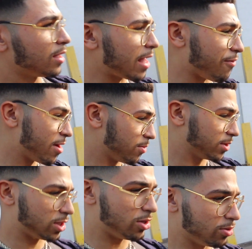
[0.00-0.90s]
That red
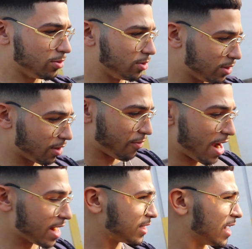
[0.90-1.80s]
one's cute. The
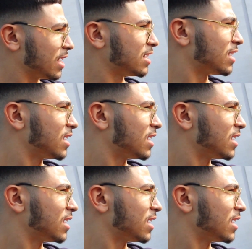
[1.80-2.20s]
red is nice.